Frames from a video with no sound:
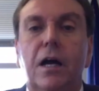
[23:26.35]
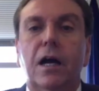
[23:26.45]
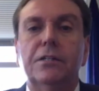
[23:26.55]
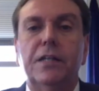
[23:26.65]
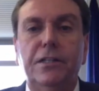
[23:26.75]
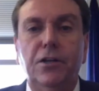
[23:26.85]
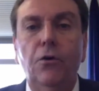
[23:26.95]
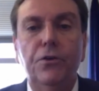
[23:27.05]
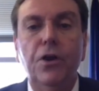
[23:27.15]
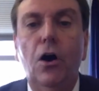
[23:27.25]
because they
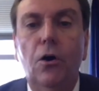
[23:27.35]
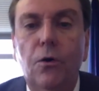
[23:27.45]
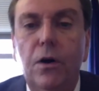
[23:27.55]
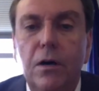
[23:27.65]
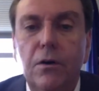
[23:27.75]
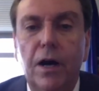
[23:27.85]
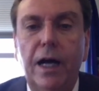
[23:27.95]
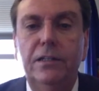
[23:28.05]
don't know, right?